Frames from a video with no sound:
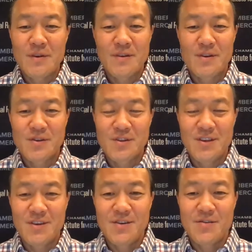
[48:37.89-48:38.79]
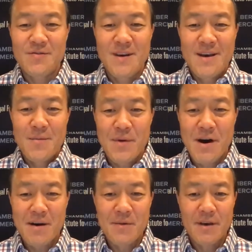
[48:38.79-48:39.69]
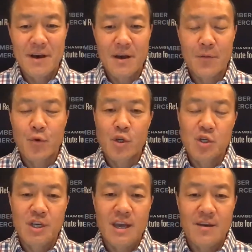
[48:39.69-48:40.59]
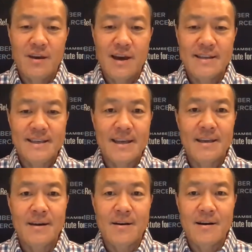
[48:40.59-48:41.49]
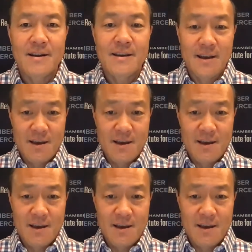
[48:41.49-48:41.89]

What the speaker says: In addition to you, Bob, appreciate you guys getting on